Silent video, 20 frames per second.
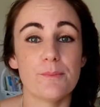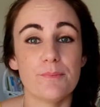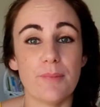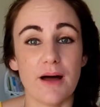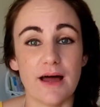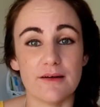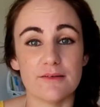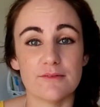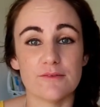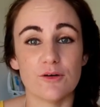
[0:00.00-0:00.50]

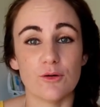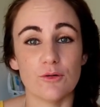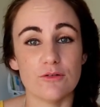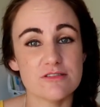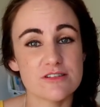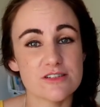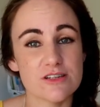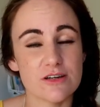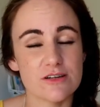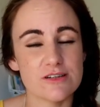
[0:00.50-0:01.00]
But
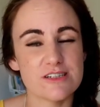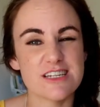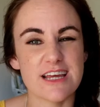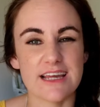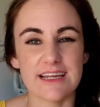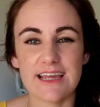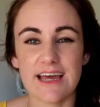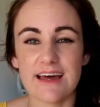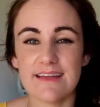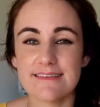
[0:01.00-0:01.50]
also
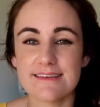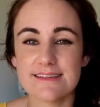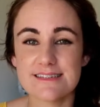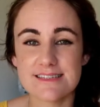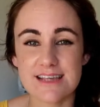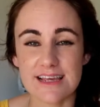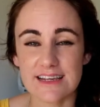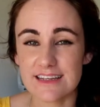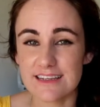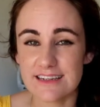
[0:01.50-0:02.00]
check out the
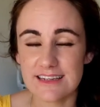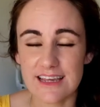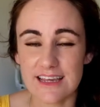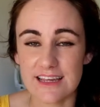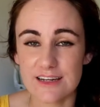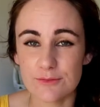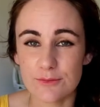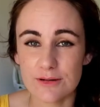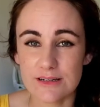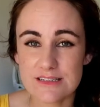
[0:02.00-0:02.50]

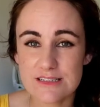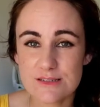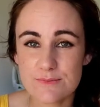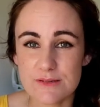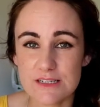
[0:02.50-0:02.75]
second-hand ones,